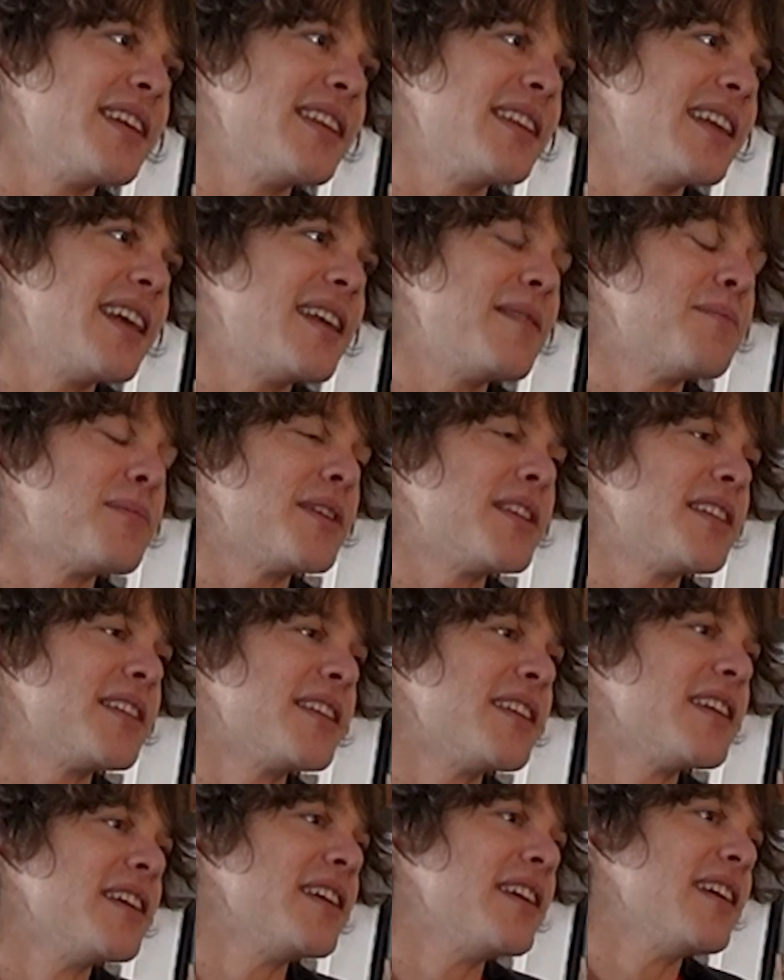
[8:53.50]
in the end, but
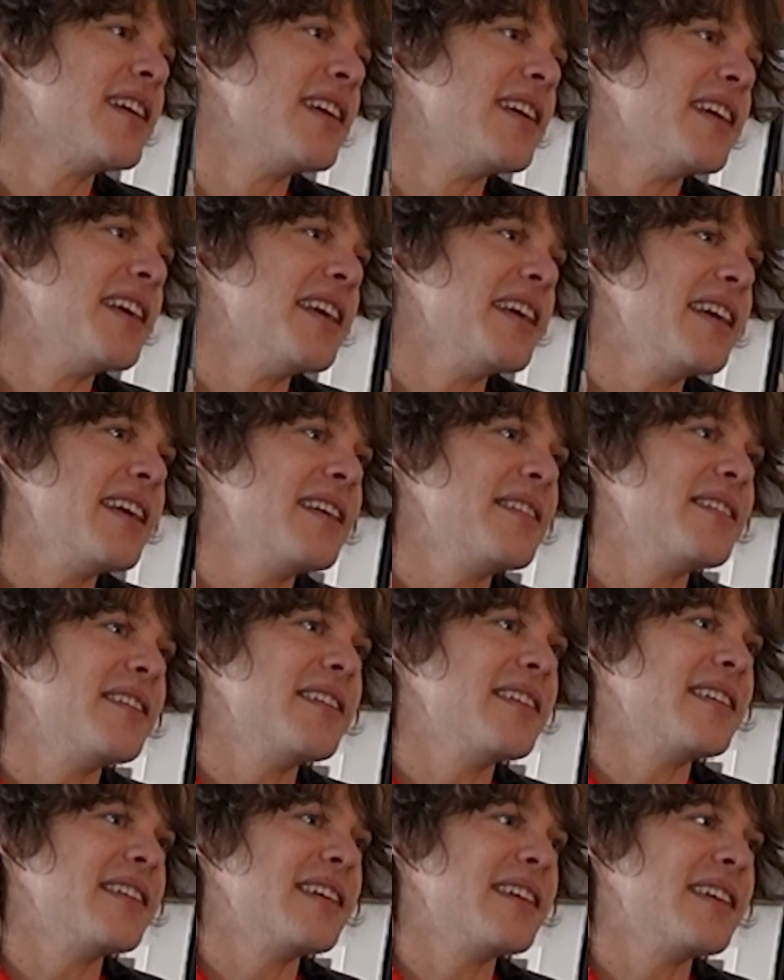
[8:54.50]
it...